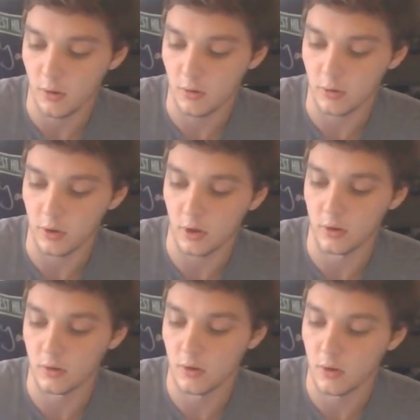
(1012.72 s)

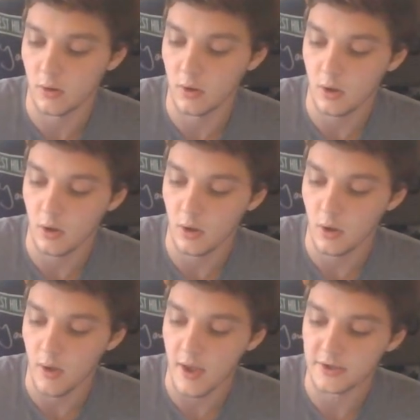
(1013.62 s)
Okay.
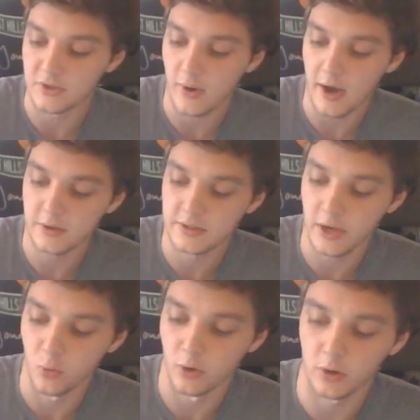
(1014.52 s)
And so how does
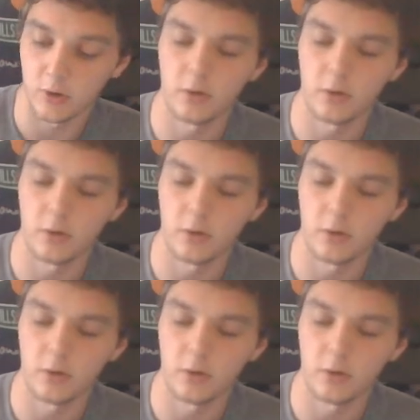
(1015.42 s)
that work?